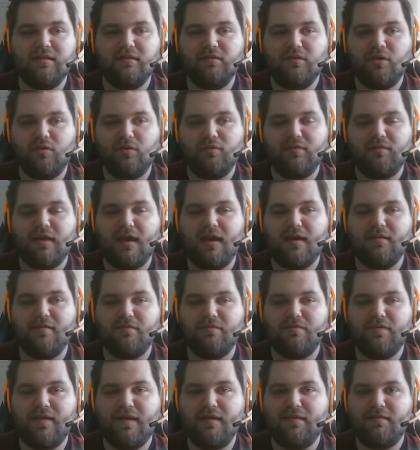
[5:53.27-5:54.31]
those kinds
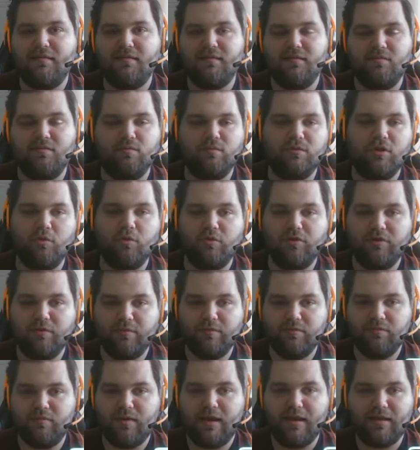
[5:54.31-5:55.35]
of aces will only
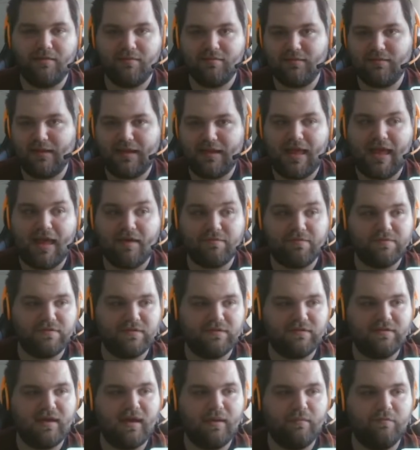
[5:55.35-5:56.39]
be raised like half of the
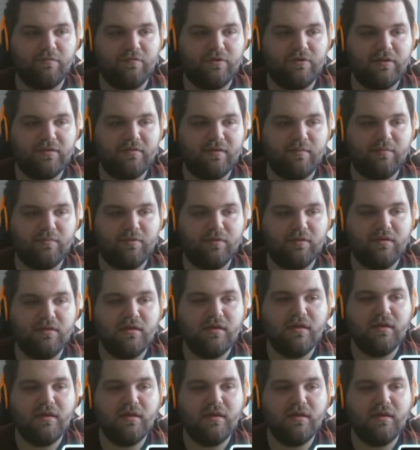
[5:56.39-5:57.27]
time, for example.